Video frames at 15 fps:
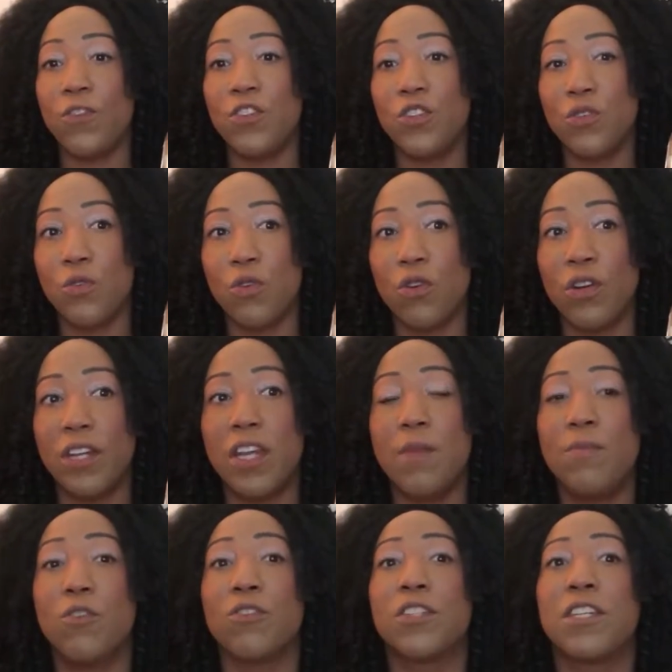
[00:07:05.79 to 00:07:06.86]
for sure to
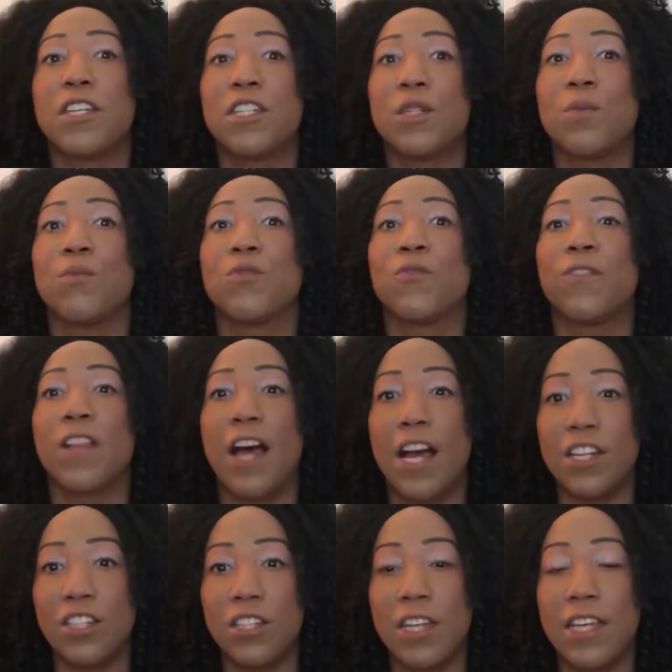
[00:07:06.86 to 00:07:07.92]
keep your systems
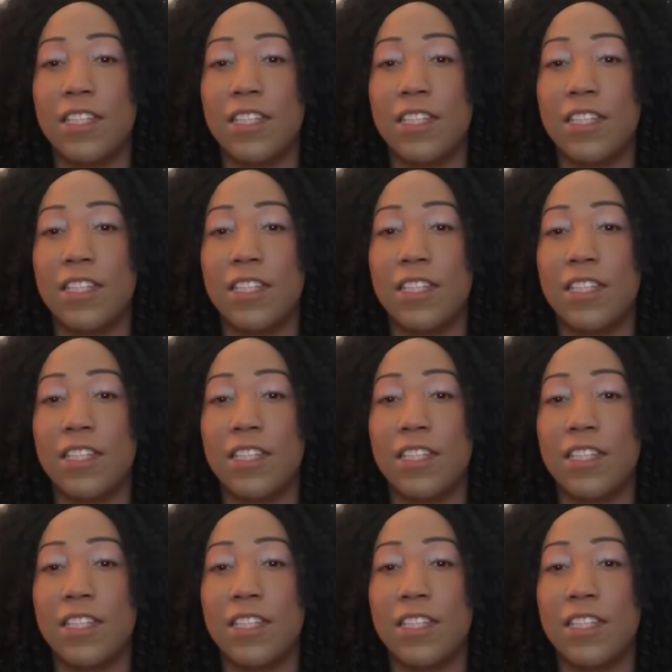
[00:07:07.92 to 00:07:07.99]
flushed.